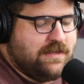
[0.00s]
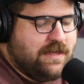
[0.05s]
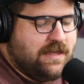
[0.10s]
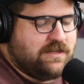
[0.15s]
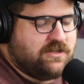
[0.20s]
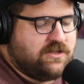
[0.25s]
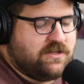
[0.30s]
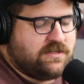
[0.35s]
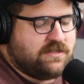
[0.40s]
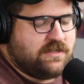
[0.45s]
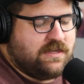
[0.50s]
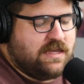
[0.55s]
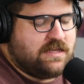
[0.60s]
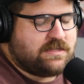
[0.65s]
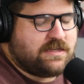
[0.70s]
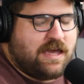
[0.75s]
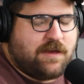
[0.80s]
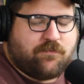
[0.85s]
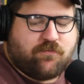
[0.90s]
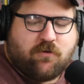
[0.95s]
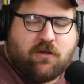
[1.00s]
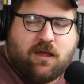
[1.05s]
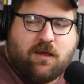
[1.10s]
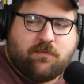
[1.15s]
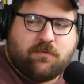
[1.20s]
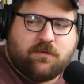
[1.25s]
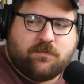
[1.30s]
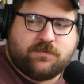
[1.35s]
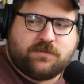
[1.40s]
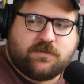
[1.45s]
It's just, it's got
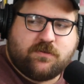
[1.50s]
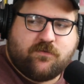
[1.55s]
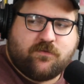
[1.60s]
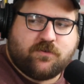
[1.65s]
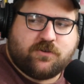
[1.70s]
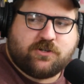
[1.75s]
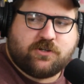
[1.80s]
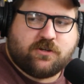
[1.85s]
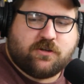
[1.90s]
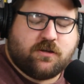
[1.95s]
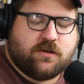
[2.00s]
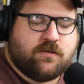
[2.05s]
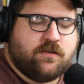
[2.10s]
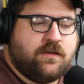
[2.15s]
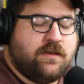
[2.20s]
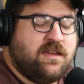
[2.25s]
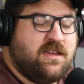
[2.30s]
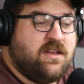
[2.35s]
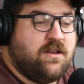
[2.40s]
problems for sure.